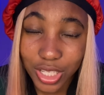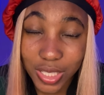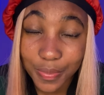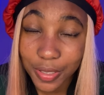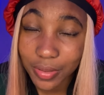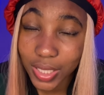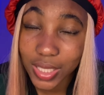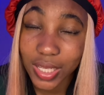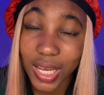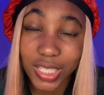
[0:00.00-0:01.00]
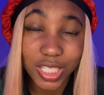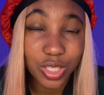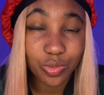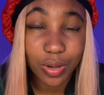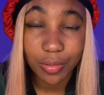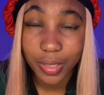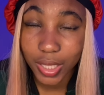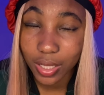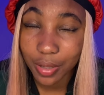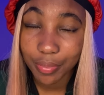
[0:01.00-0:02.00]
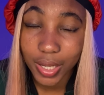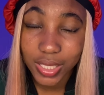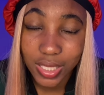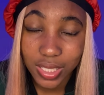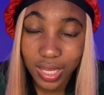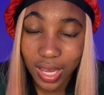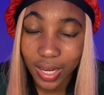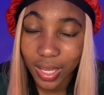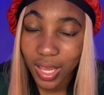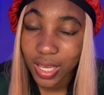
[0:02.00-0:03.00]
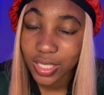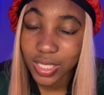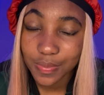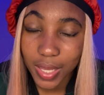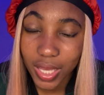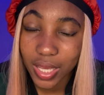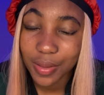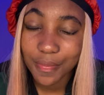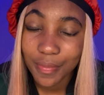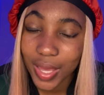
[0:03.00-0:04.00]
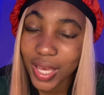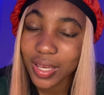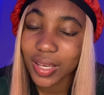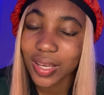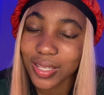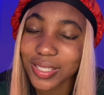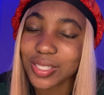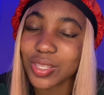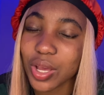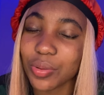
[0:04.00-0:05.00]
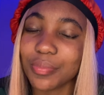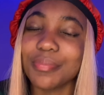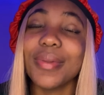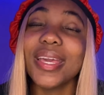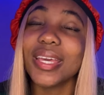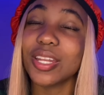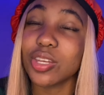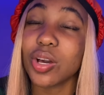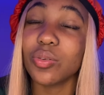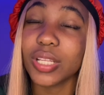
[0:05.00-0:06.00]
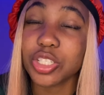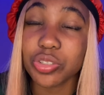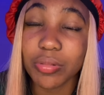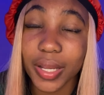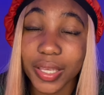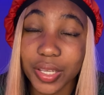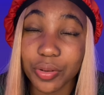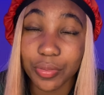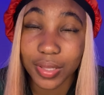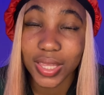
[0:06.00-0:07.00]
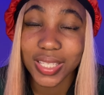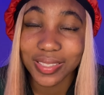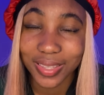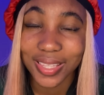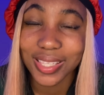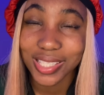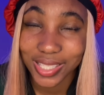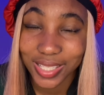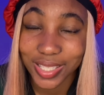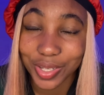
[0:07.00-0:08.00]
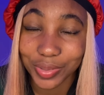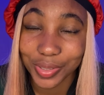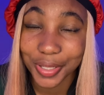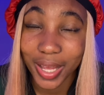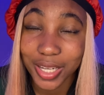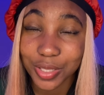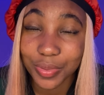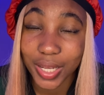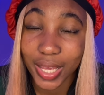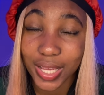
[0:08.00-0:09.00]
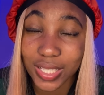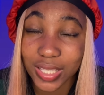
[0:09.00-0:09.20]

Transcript: be with us, God. Just dwell within our presence, God. Just make it known that you are here with us within this season, oh Lord. I just want to ask